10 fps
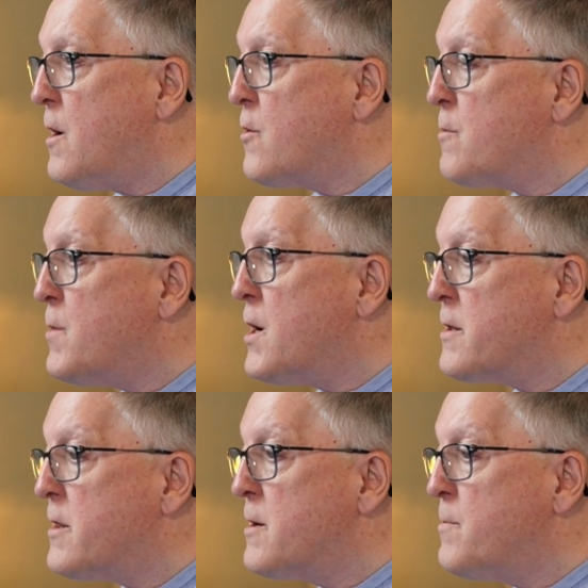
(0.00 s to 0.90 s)
on a
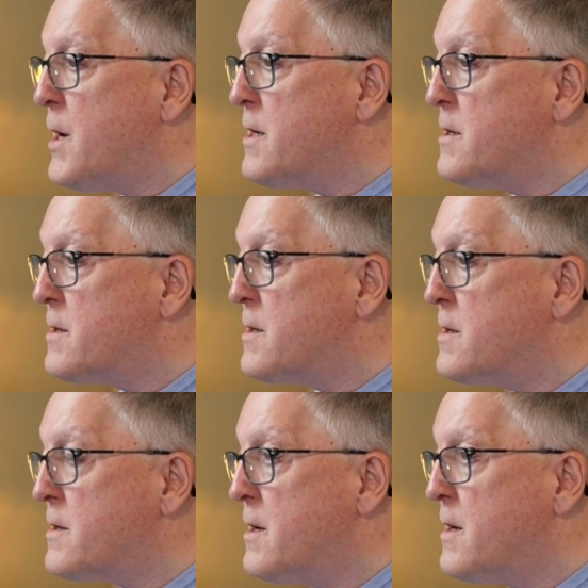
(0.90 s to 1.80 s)
monthly
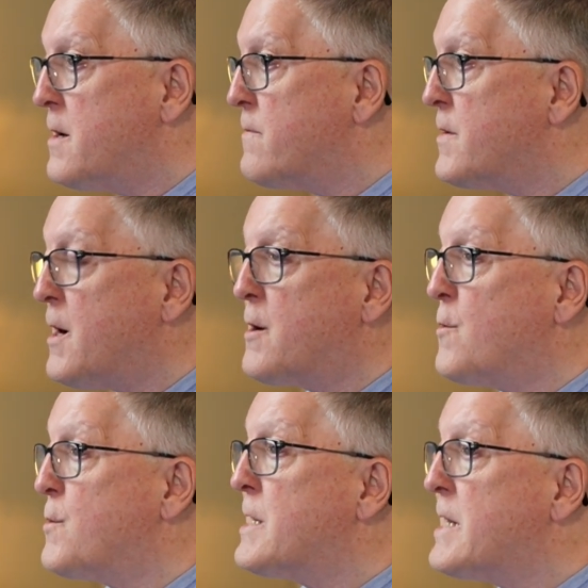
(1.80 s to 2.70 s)
basis, if not
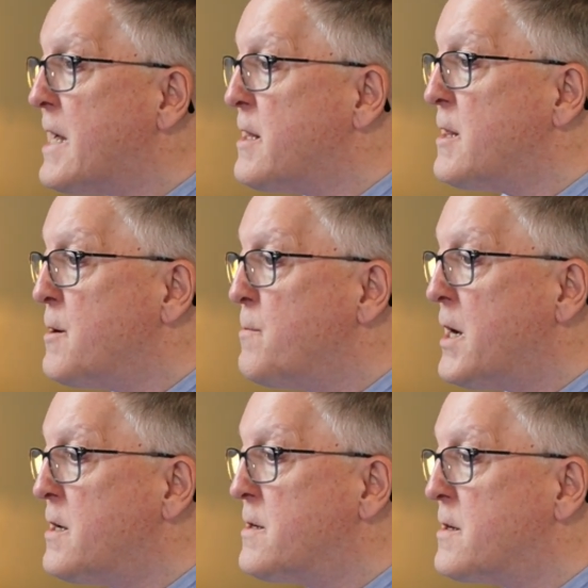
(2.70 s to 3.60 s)
on a daily
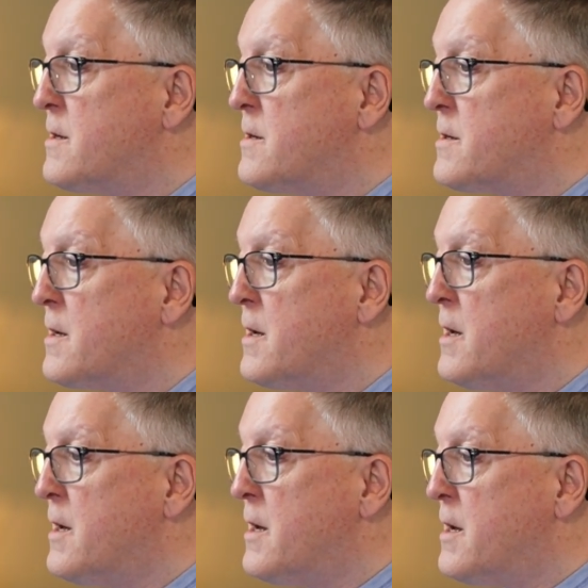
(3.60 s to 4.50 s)
basis.
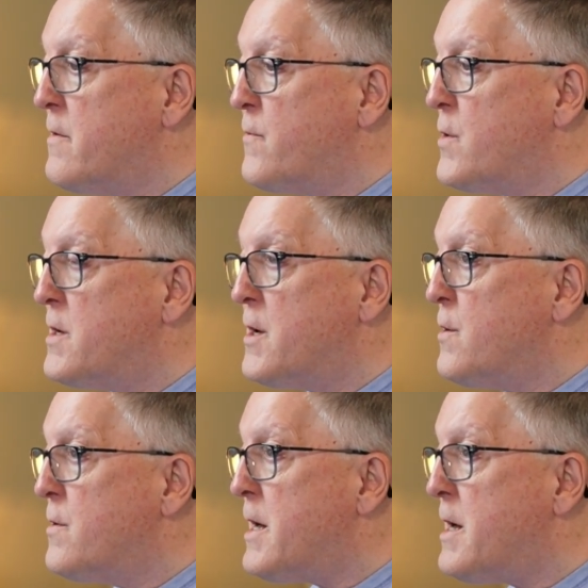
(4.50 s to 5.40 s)
If we
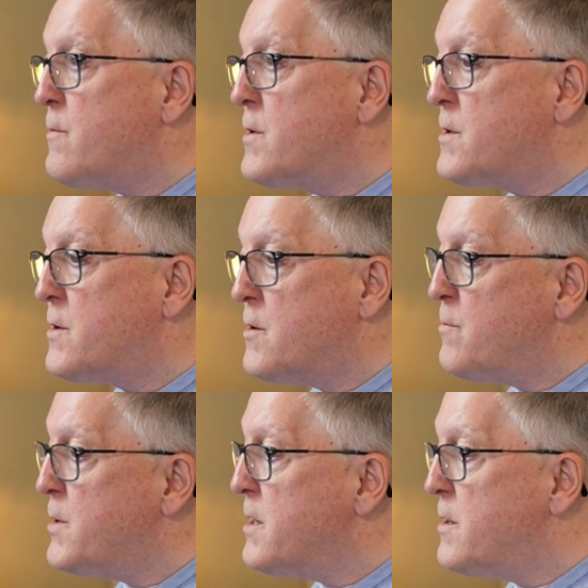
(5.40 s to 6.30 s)
do that, we
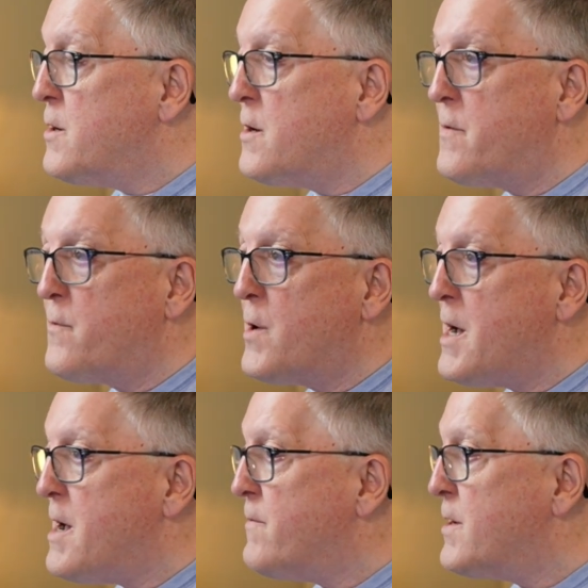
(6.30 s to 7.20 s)
should be good. If we
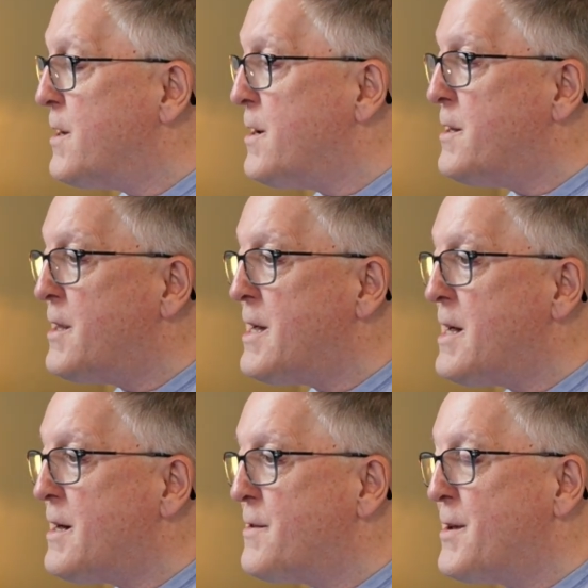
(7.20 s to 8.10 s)
haven't done
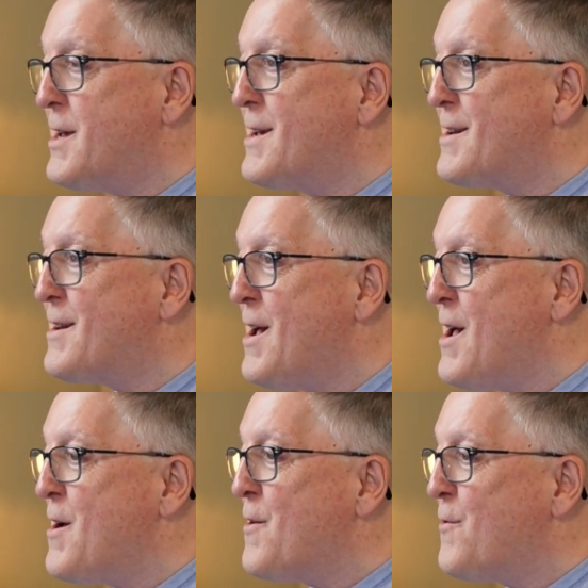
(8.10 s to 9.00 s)
that, then
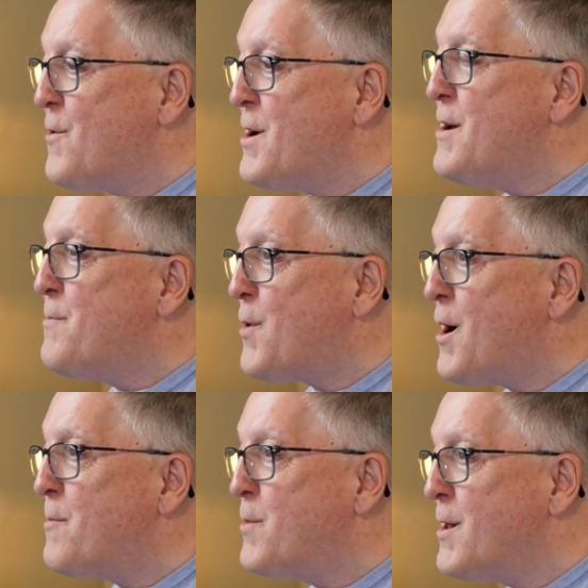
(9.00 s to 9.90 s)
we
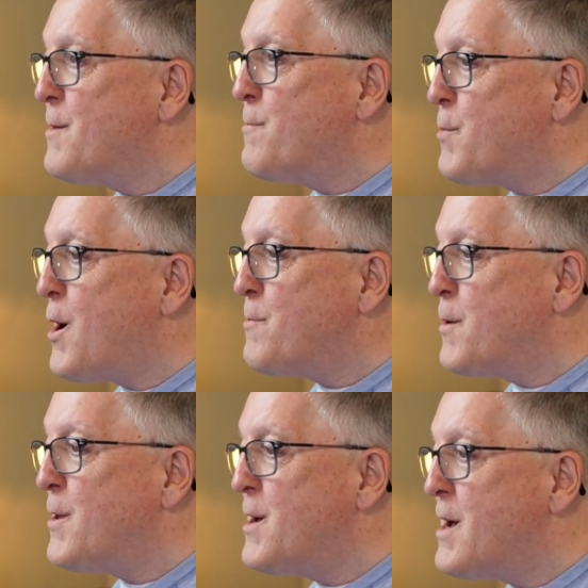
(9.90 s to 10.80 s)
prob-
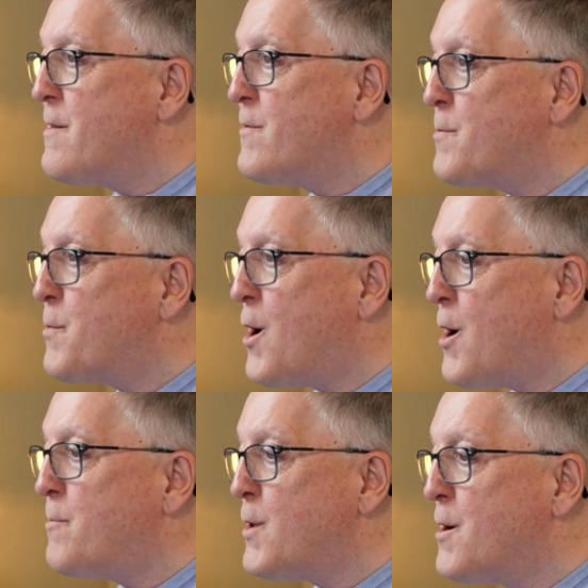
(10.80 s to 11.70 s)
probably have a
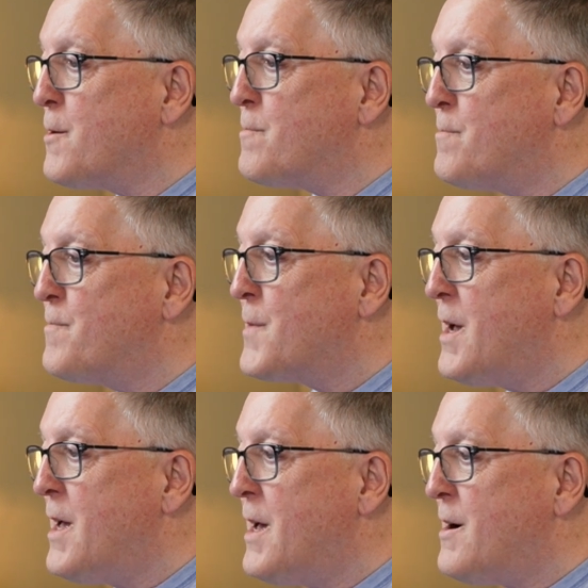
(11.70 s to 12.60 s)
problem.
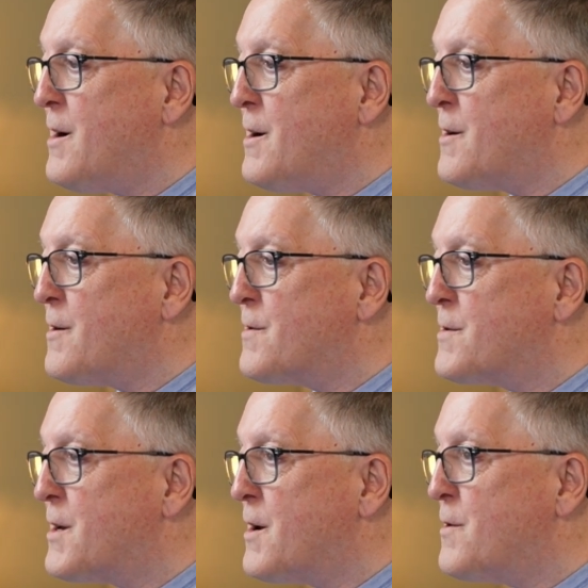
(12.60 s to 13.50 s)
Uh,
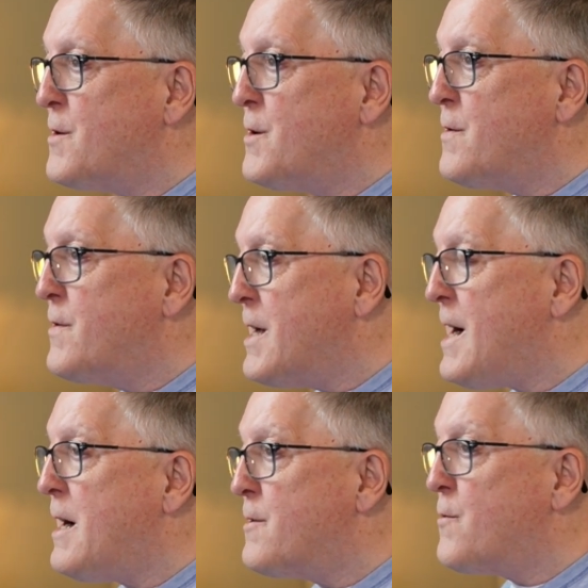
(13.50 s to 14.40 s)
so you've
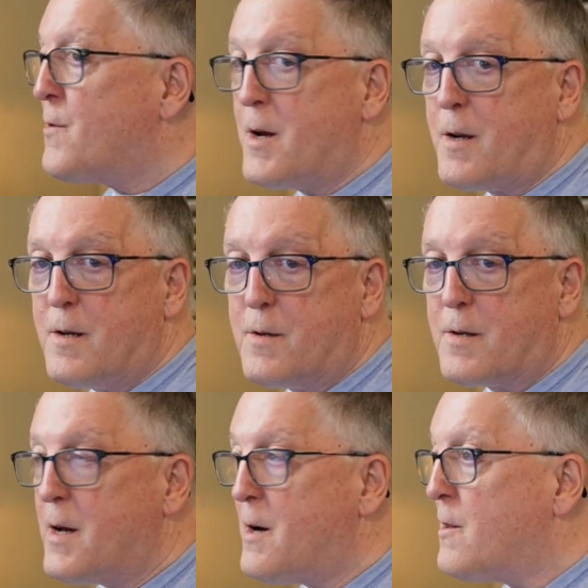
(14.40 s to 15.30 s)
got to
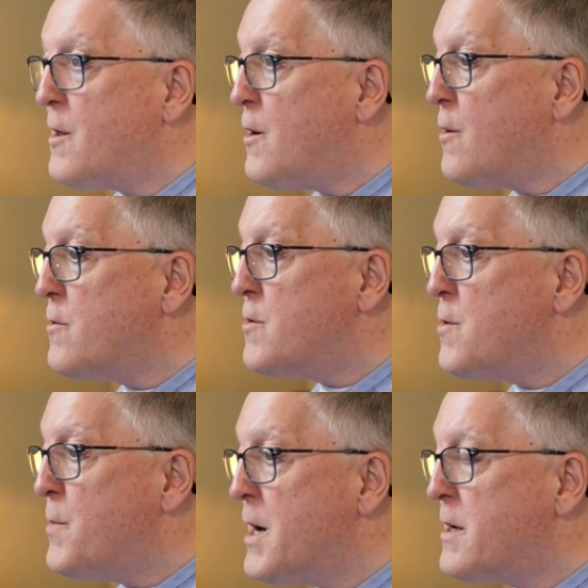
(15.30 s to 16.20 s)
reconcile all of
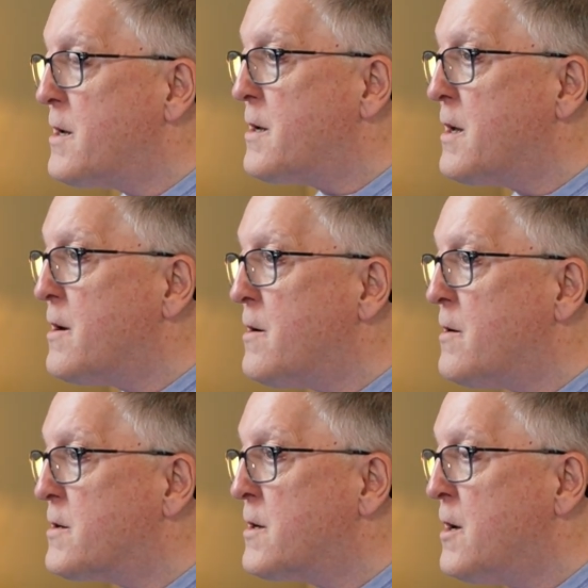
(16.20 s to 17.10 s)
your bank
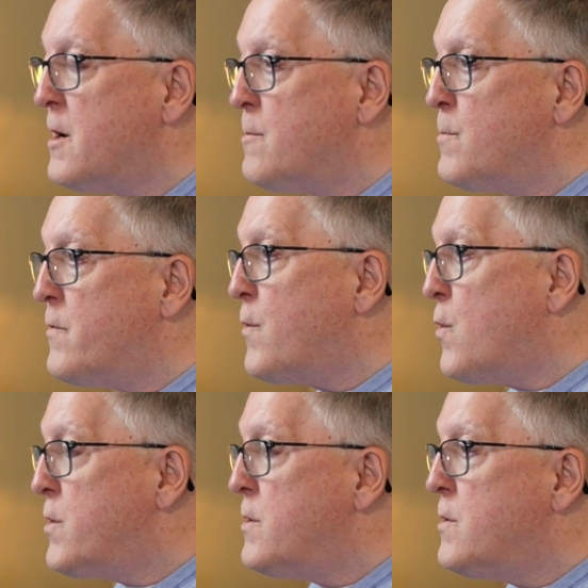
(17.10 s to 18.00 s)
accounts
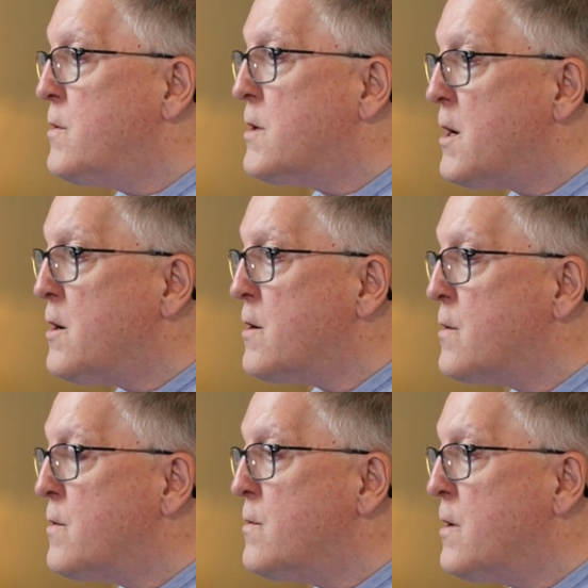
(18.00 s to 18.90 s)
before you
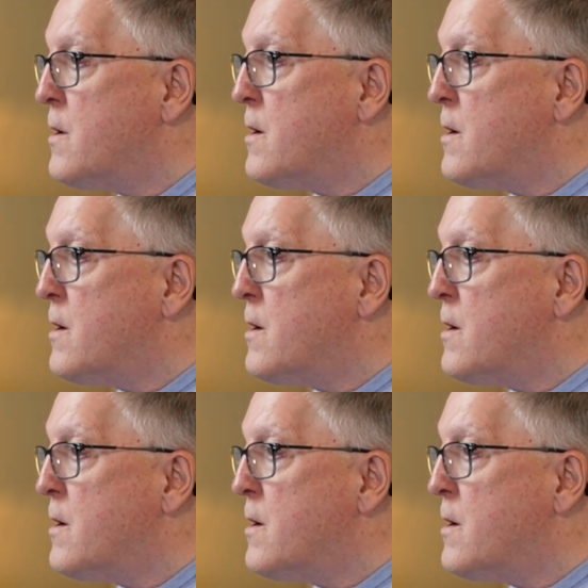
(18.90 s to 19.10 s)
know